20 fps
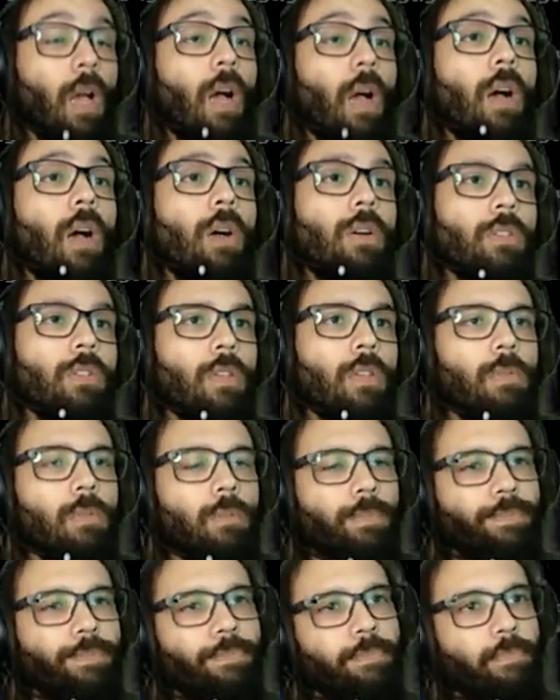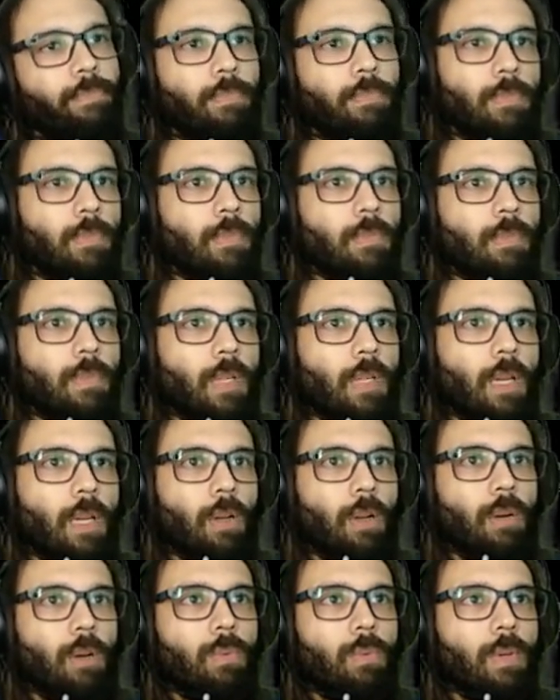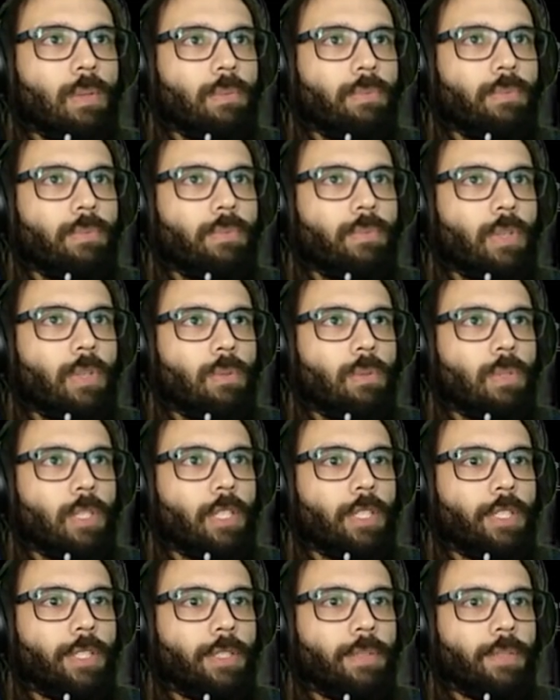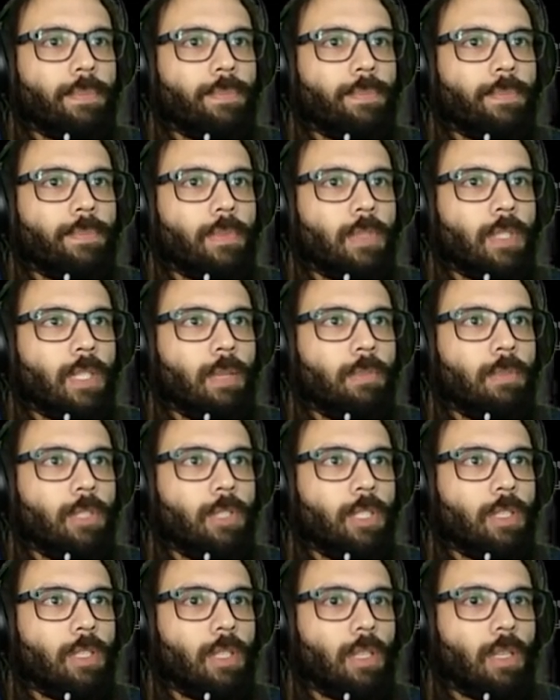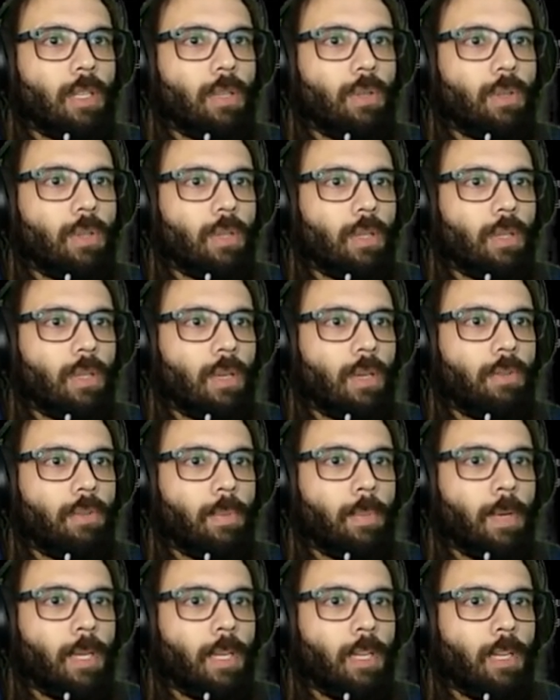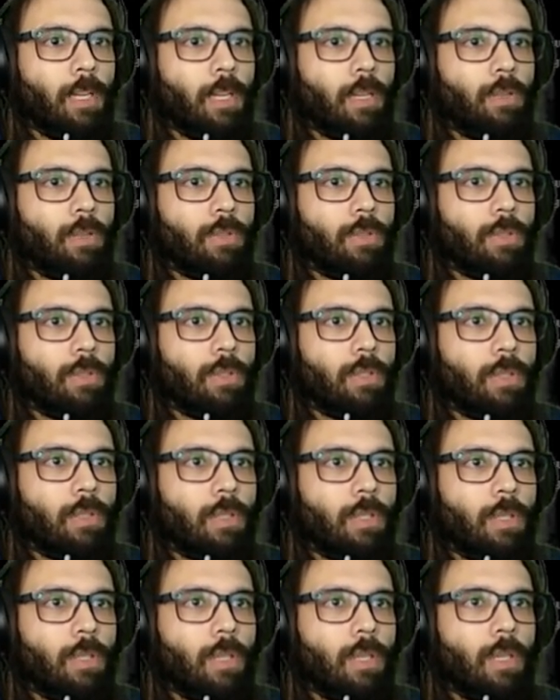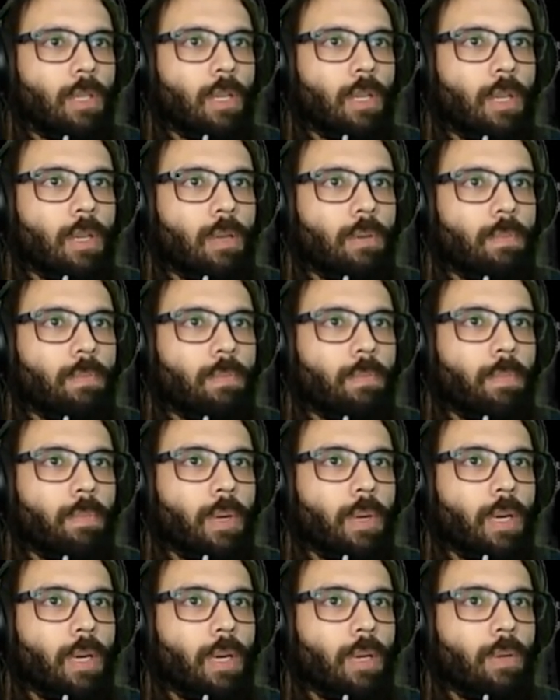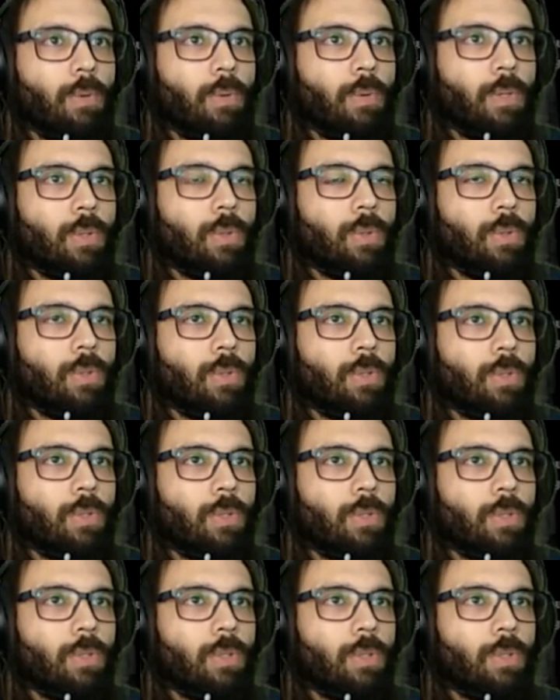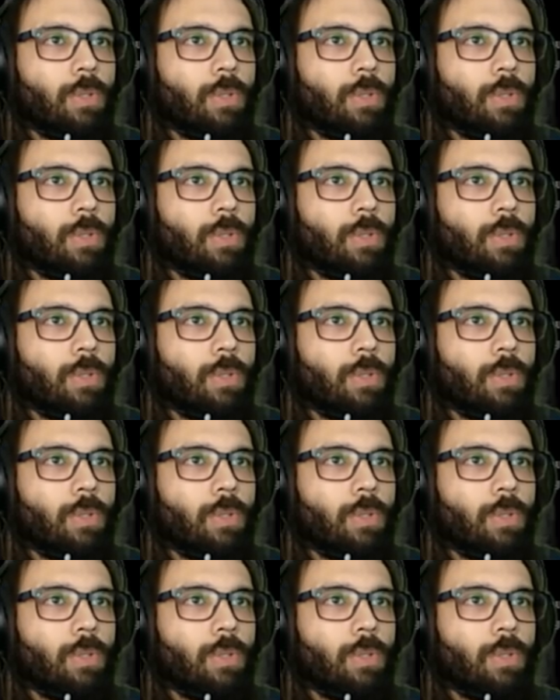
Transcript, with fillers: Oh no, I've got one from here. Let me just take a look at everybody else. Pyros.